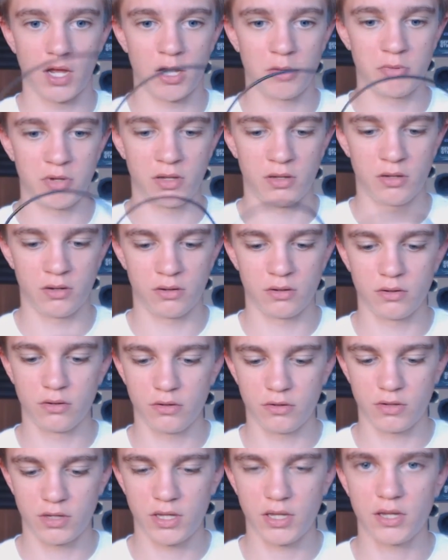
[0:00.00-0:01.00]
I mean,
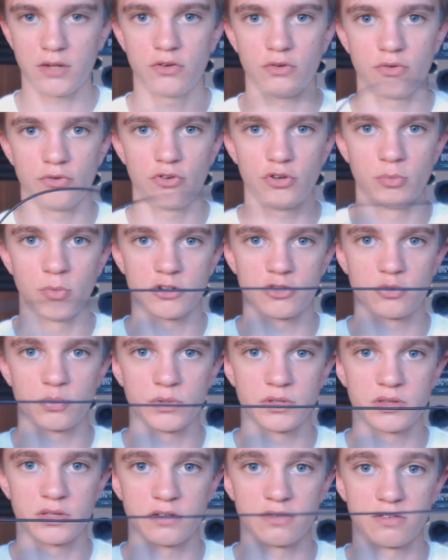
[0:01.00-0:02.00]
you can't do too much
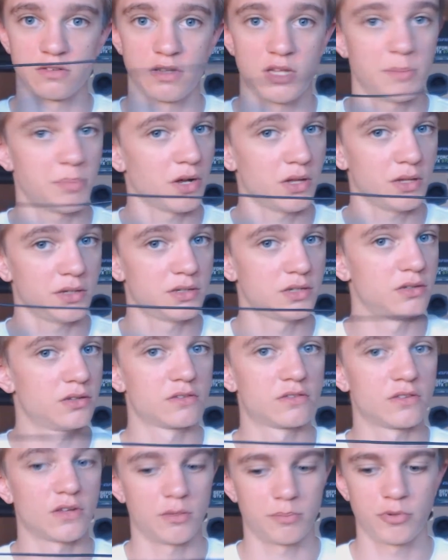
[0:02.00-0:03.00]
with this, and they probably did
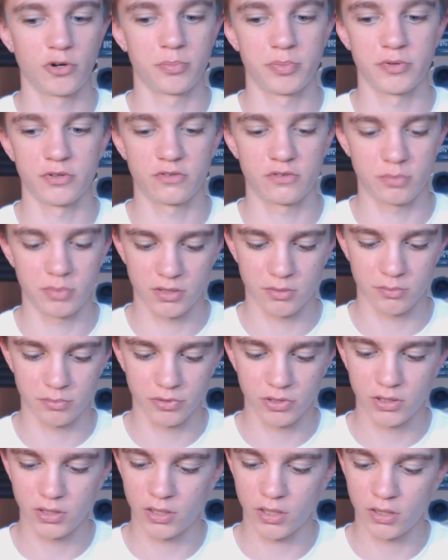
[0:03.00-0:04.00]
this on purpose, to be
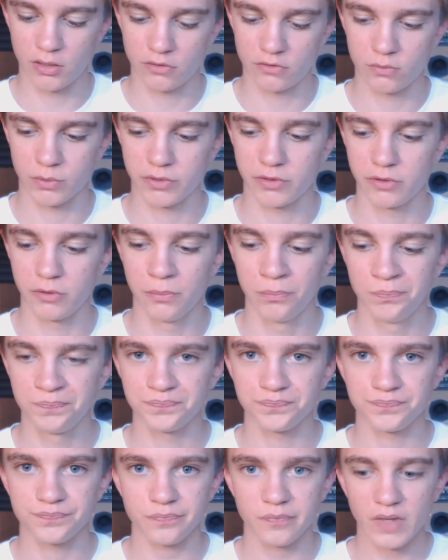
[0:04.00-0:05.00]
completely honest with you,
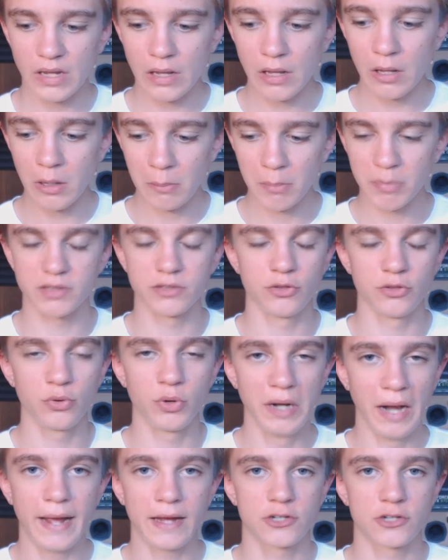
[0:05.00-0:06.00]
but you
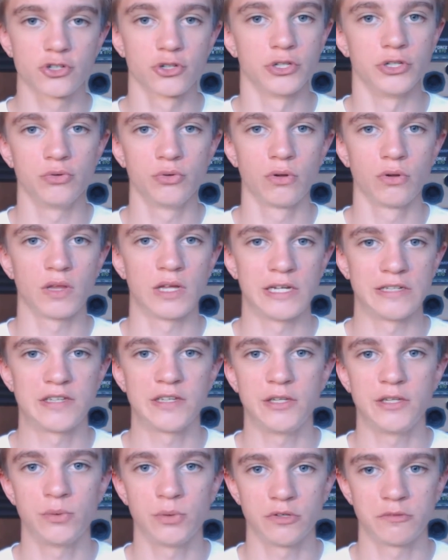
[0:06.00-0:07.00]
can actually utilize
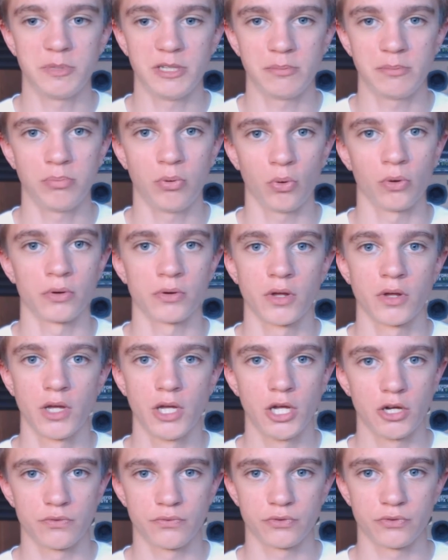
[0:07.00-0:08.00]
that USB port
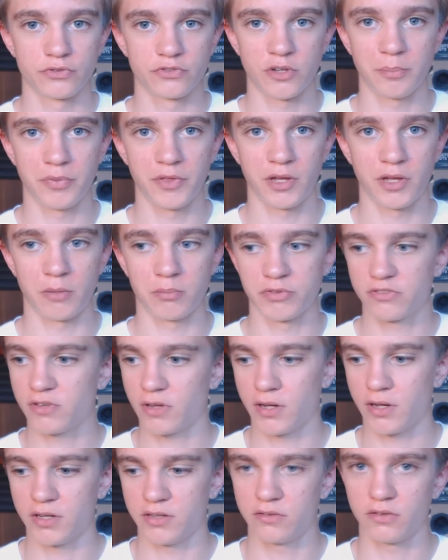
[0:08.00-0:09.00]
for something
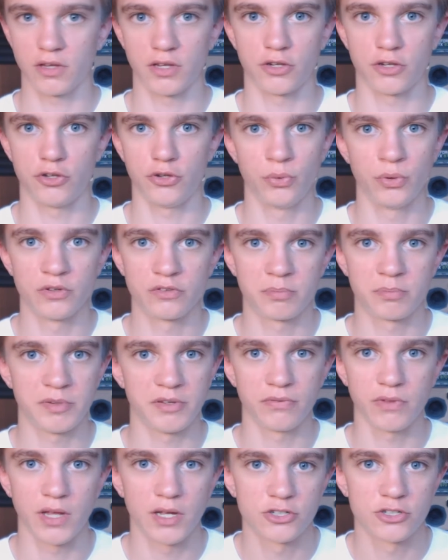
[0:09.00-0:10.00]
besides like
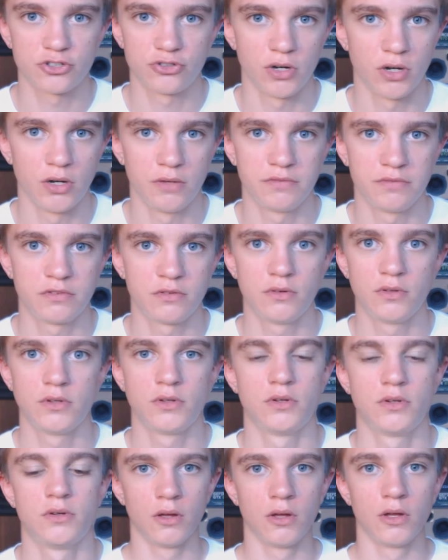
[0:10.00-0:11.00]
USB flash drives.
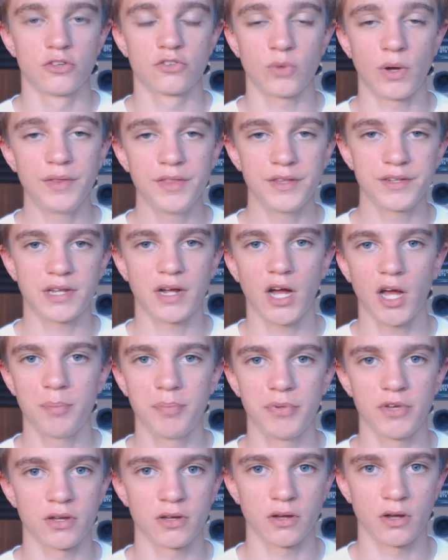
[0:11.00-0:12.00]
So on the
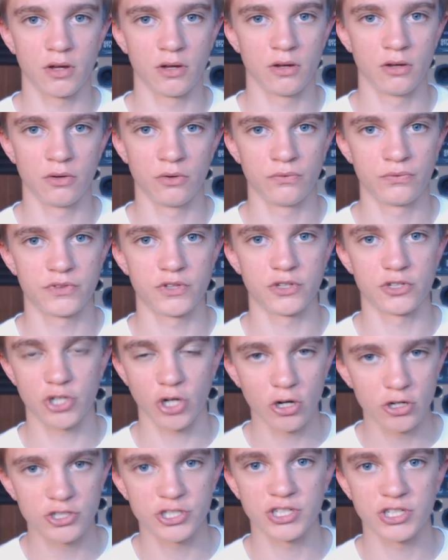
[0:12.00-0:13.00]
topic of the
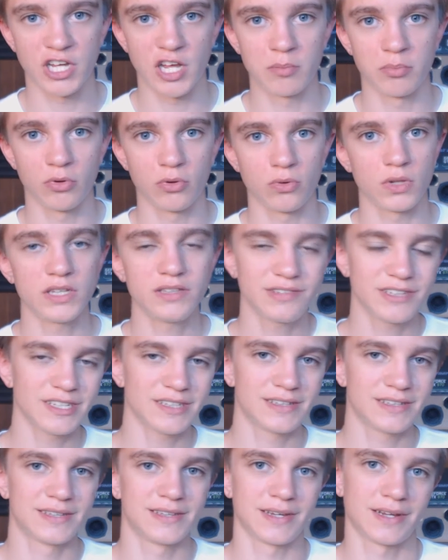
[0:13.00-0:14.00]
charging cable, let's
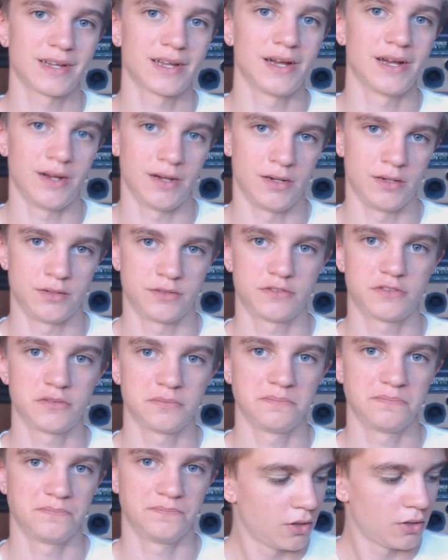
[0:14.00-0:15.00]
get to the cons.
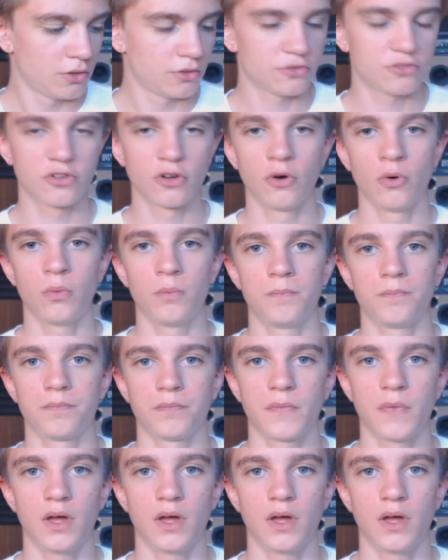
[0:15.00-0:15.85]
So,